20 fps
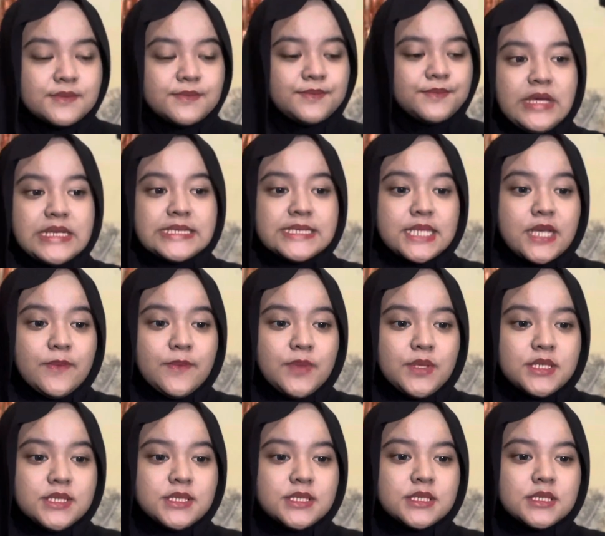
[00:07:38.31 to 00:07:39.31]

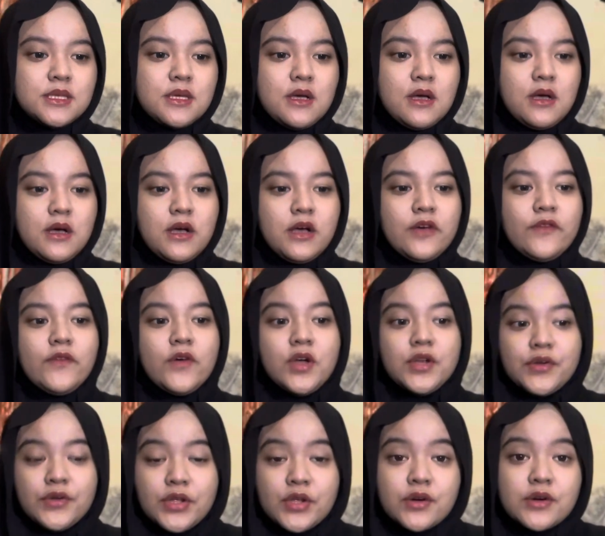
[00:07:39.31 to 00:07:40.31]
Examples of
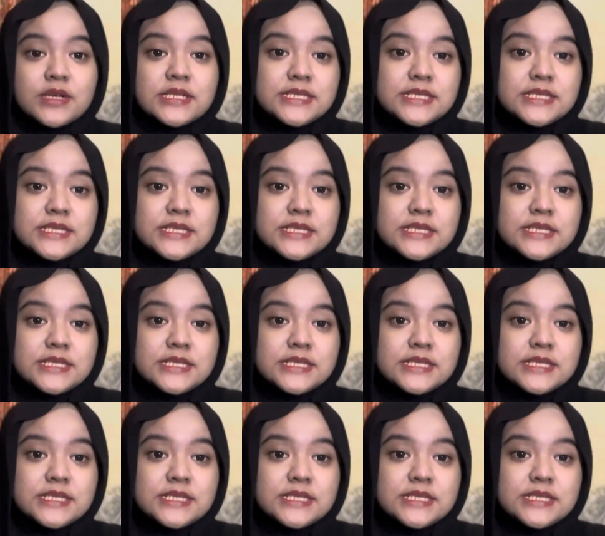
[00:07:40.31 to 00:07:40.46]
on-record